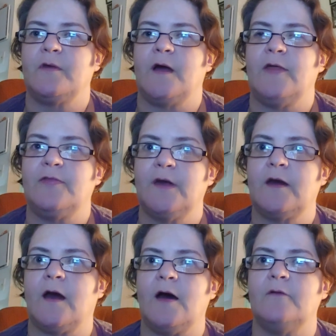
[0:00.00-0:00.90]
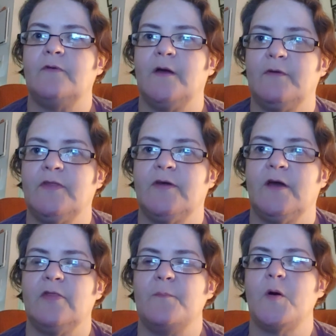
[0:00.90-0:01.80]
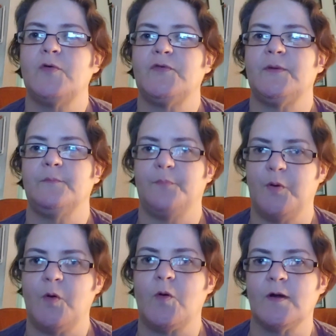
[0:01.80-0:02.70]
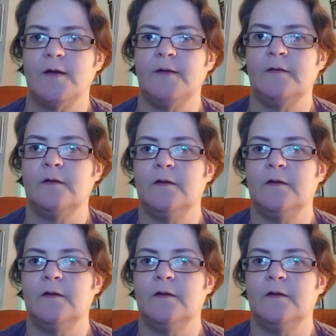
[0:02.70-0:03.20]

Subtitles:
I think out of everything, the most important